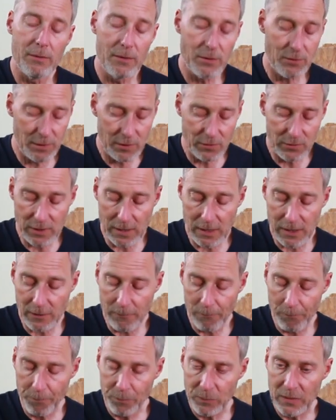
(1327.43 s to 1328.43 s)
This
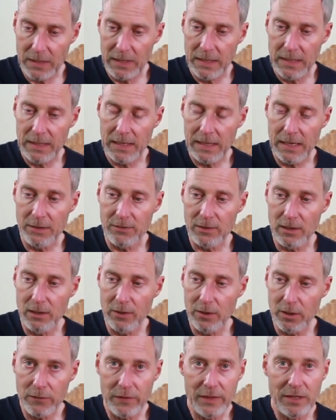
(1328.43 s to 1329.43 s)
guitar has a
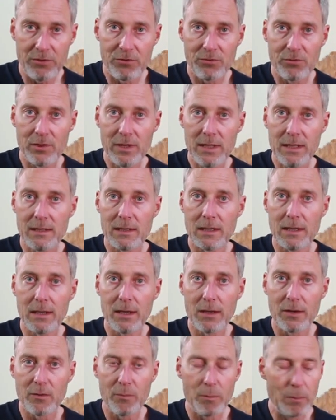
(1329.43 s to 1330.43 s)
lot of history, a
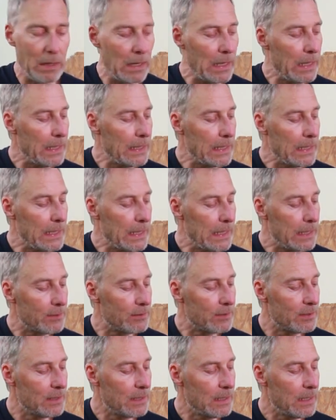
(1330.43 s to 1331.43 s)
lot of playing in
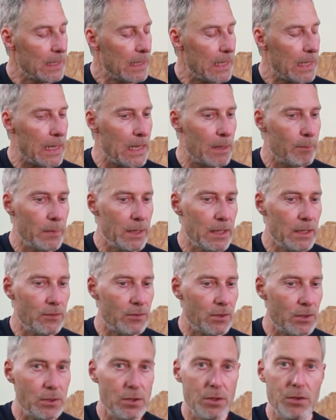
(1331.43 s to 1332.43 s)
it, and
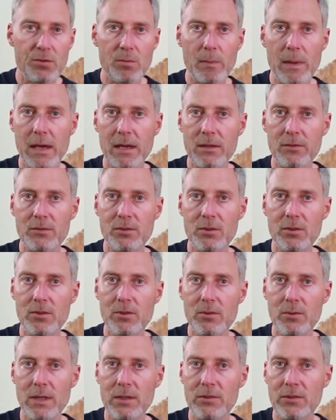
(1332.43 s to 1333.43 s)
means a huge amount
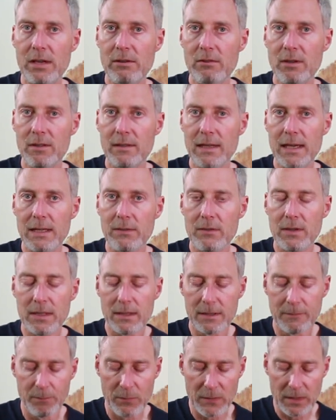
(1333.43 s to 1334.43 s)
to its owner David.